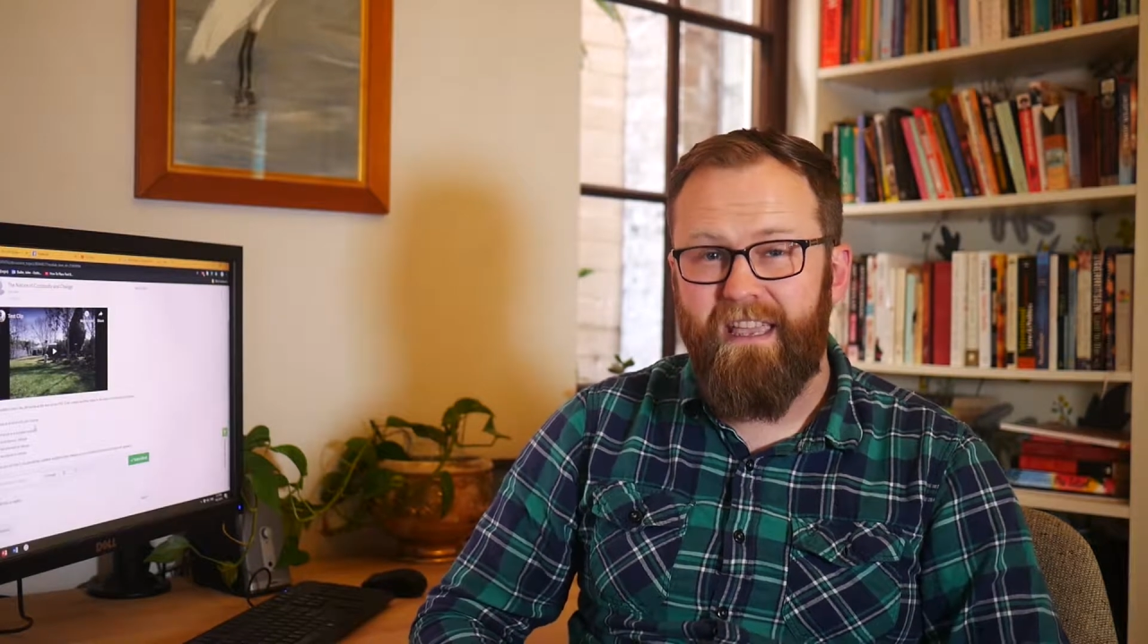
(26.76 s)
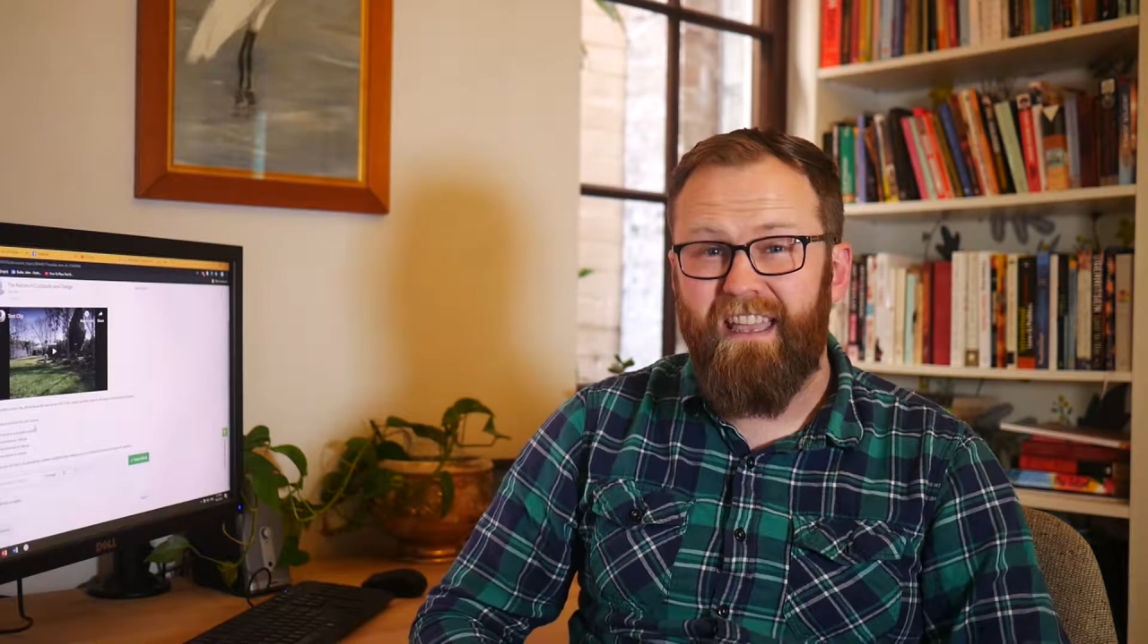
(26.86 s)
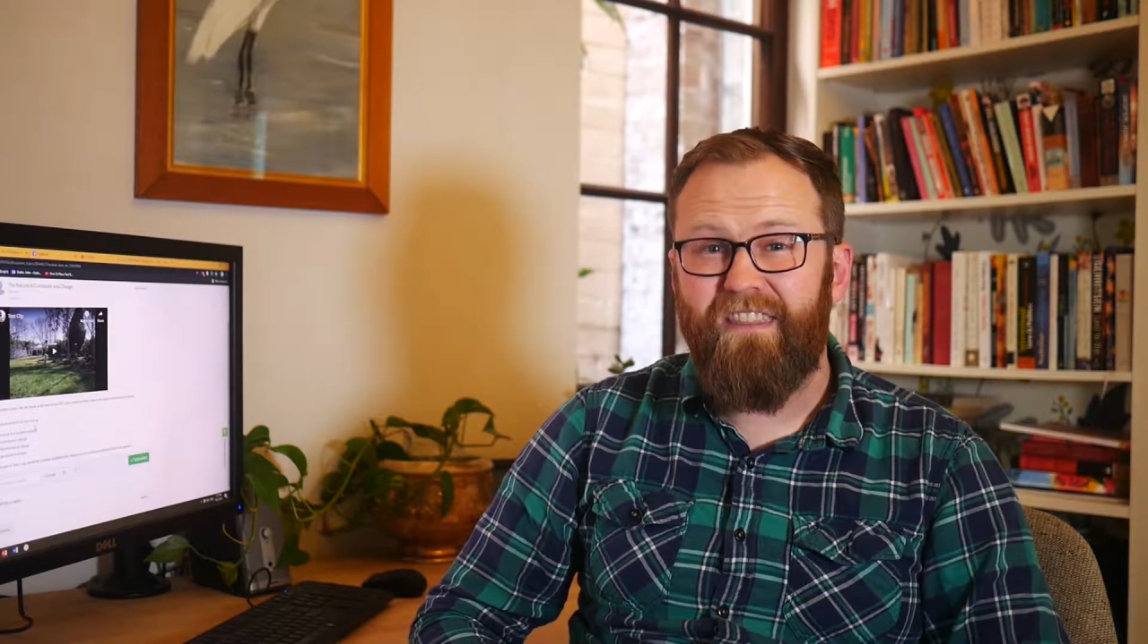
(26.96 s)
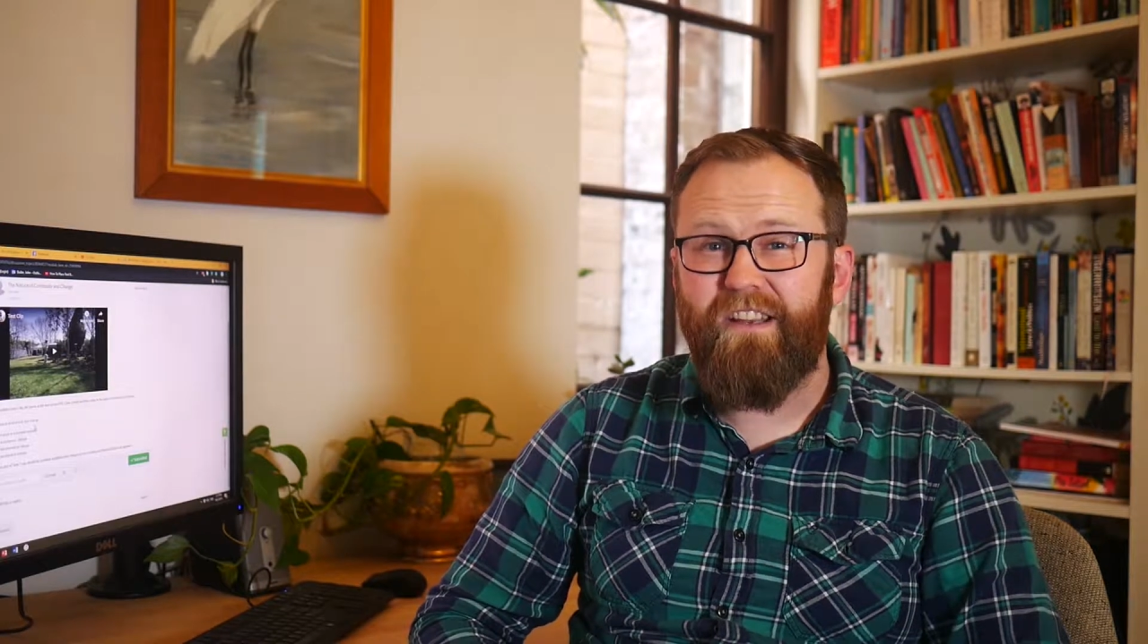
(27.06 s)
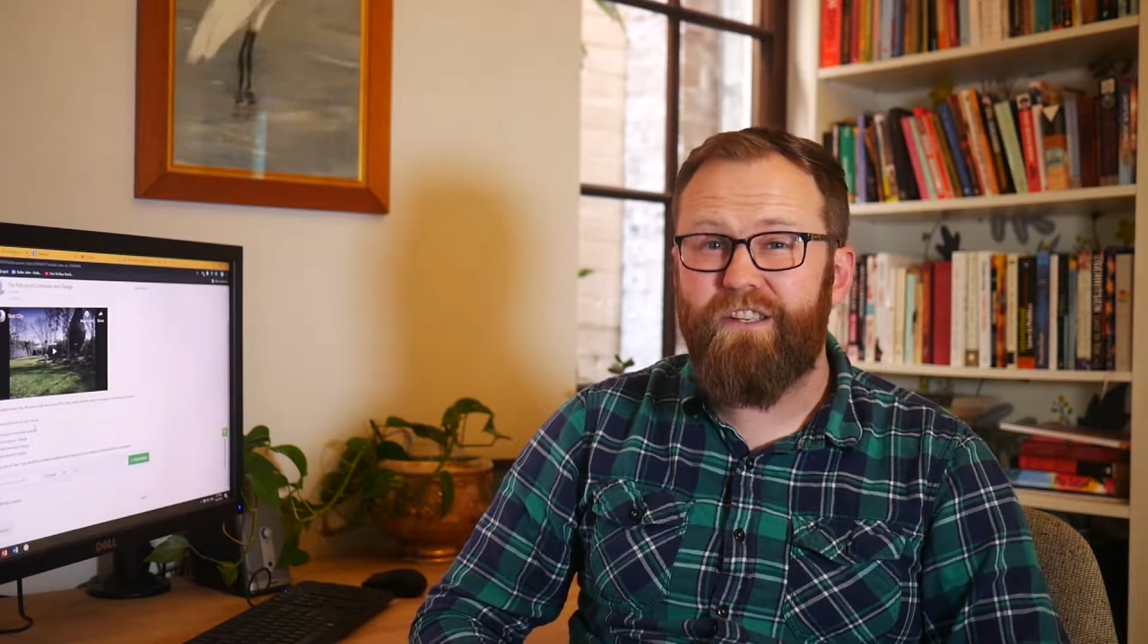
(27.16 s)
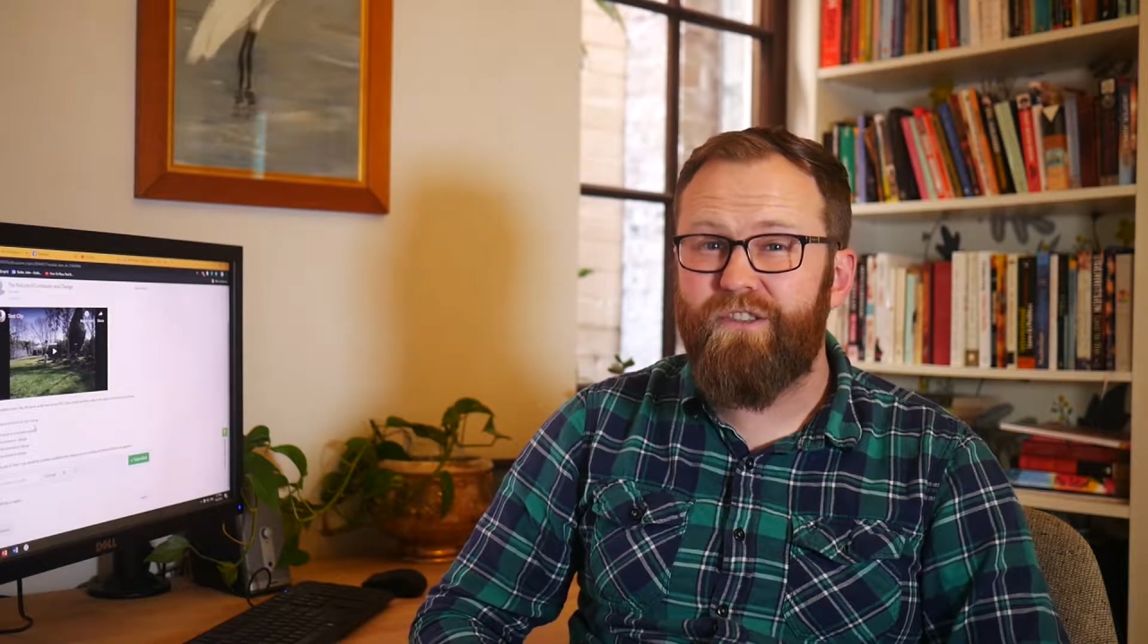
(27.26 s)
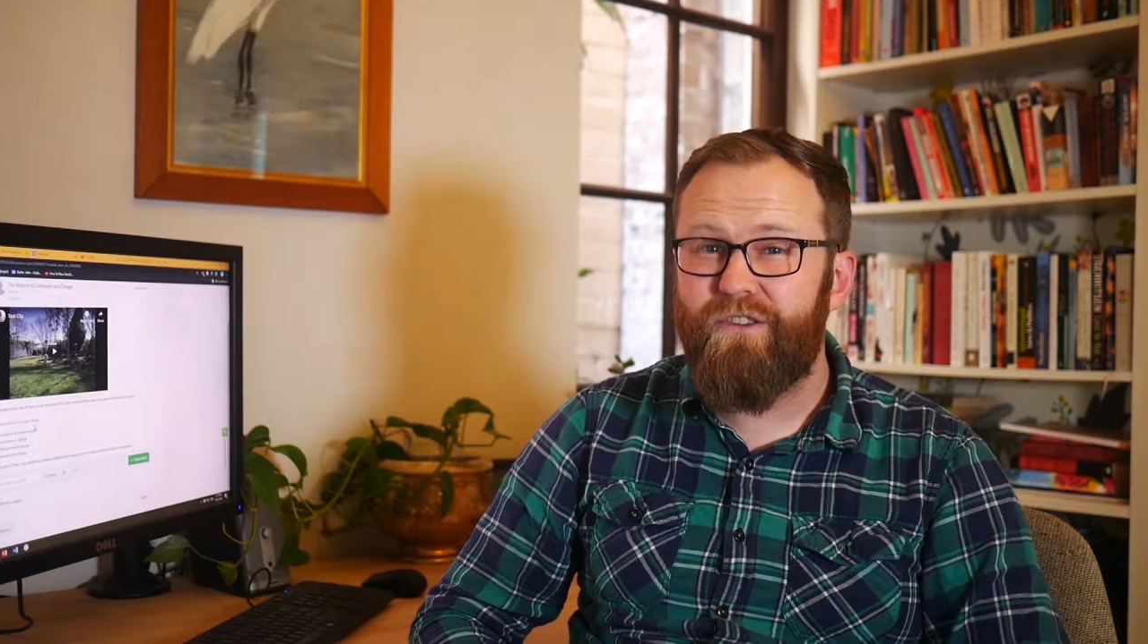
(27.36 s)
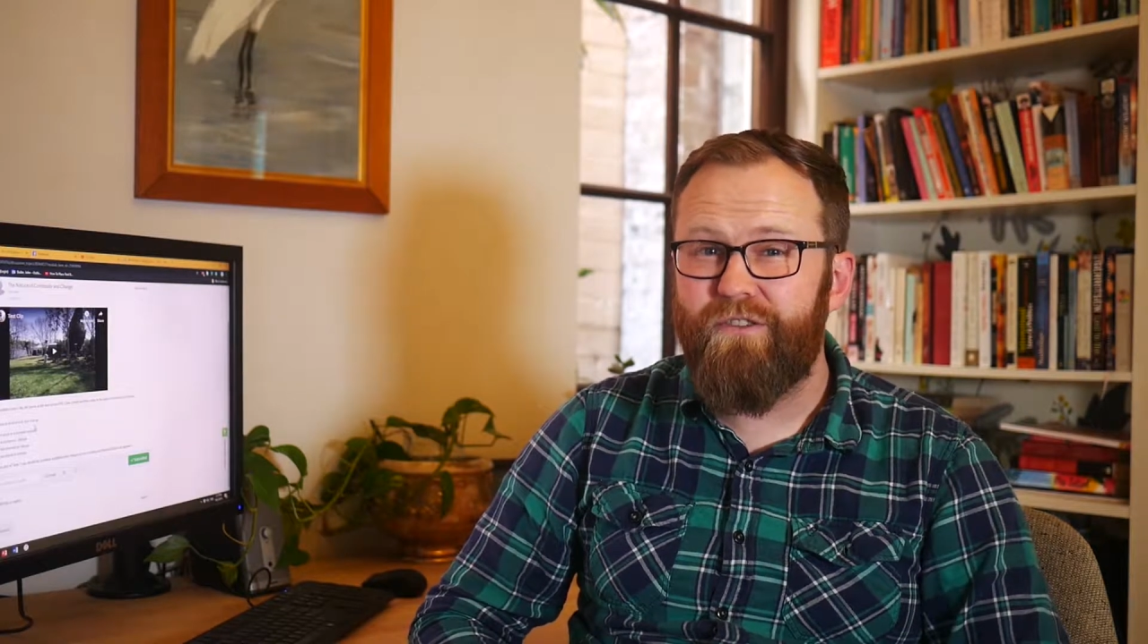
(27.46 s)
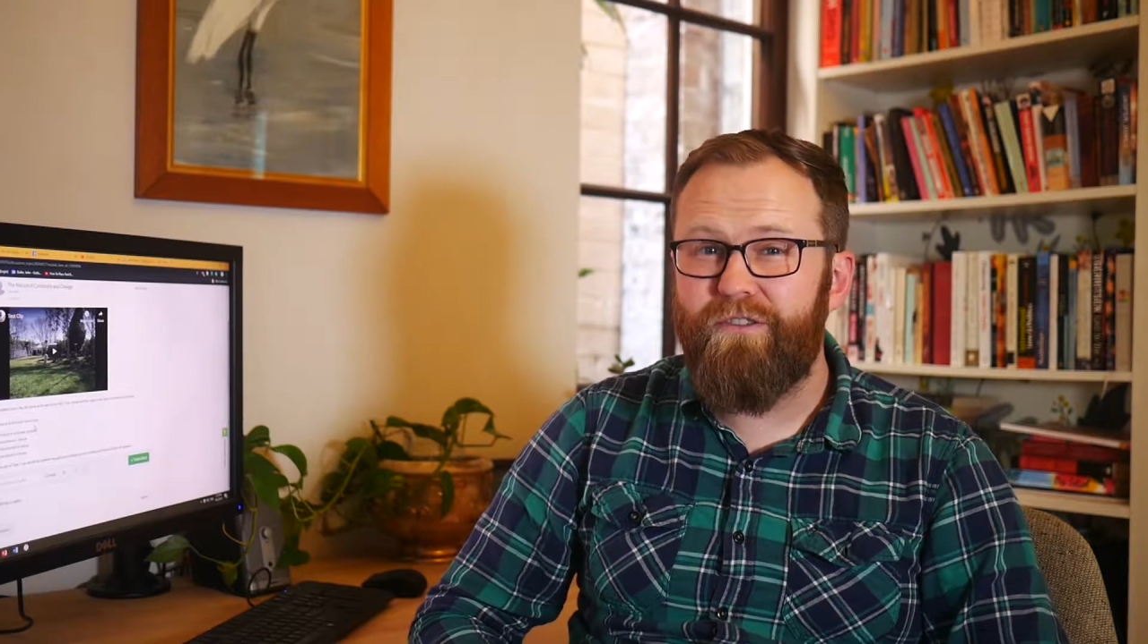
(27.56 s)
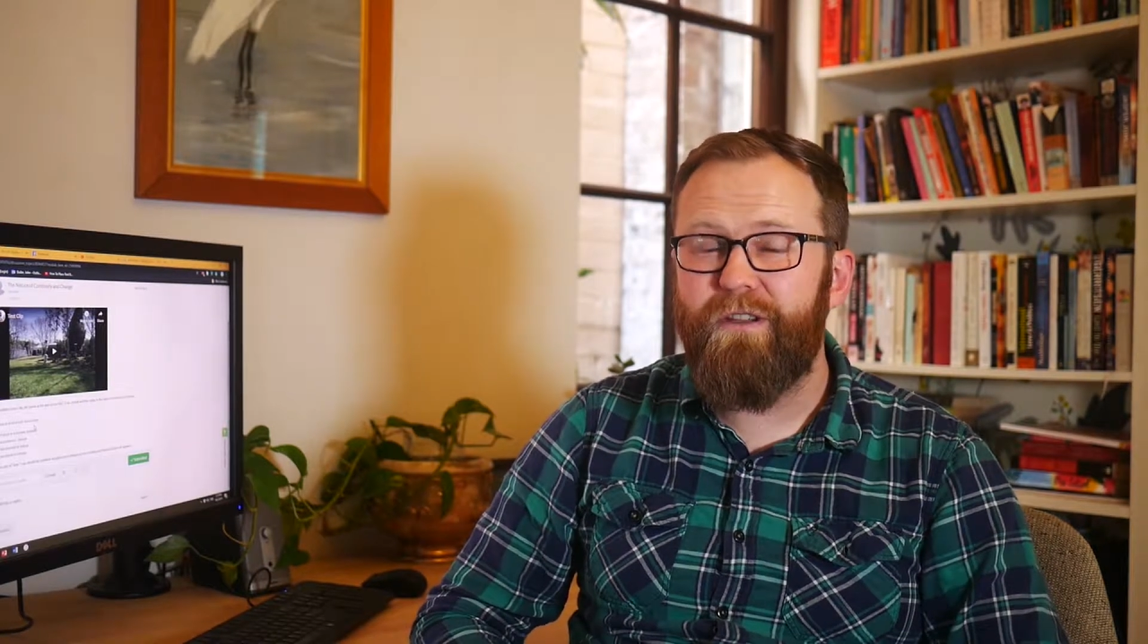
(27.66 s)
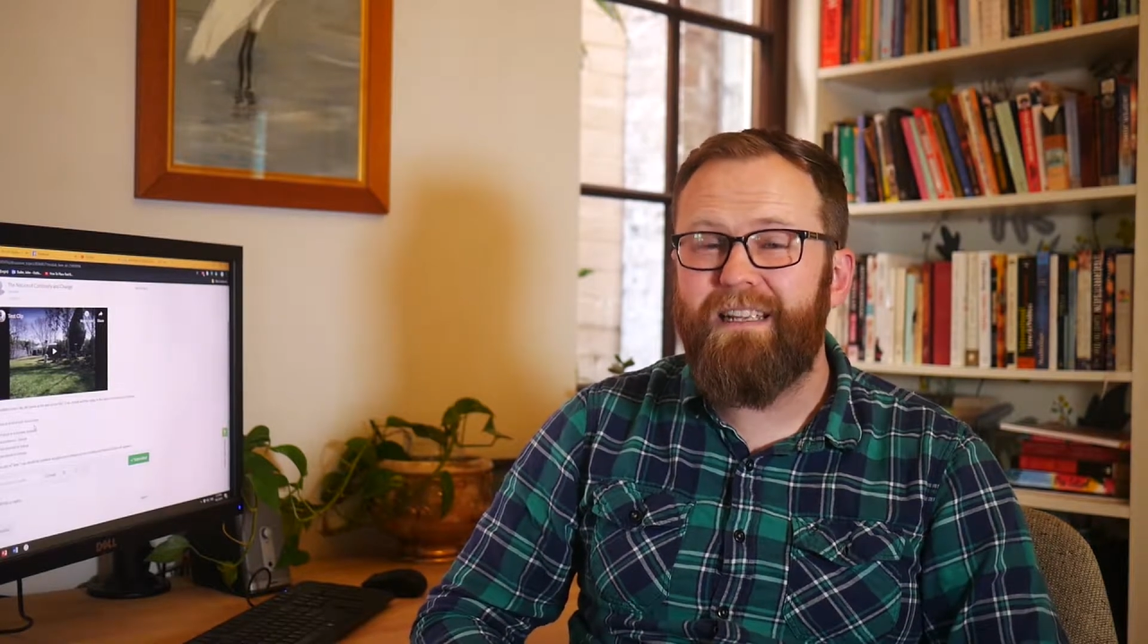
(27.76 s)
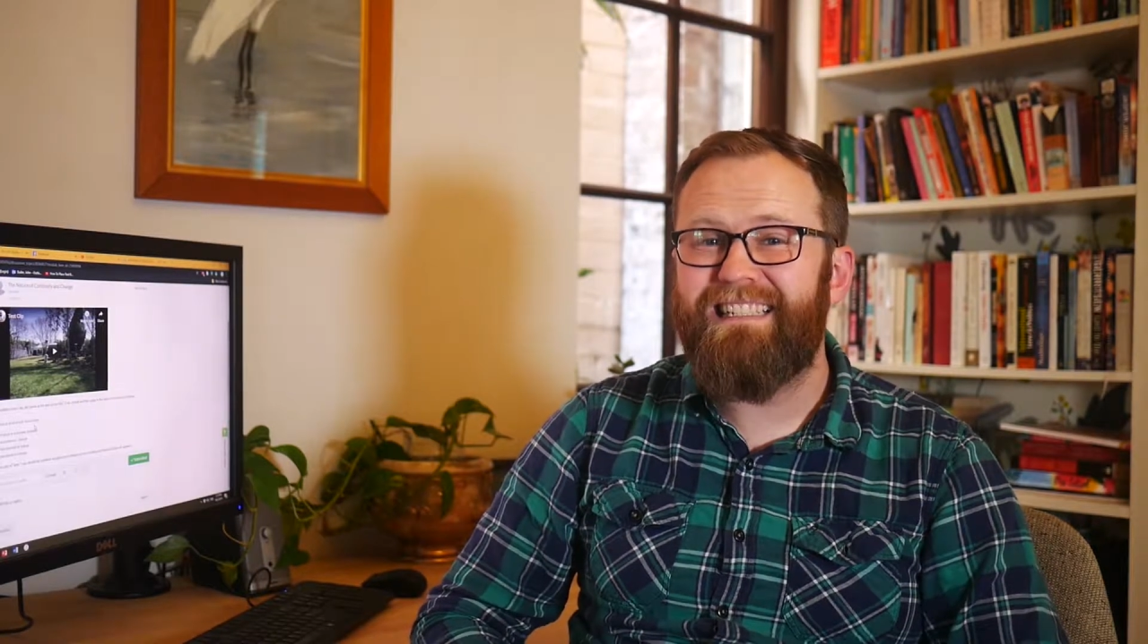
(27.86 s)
And there are two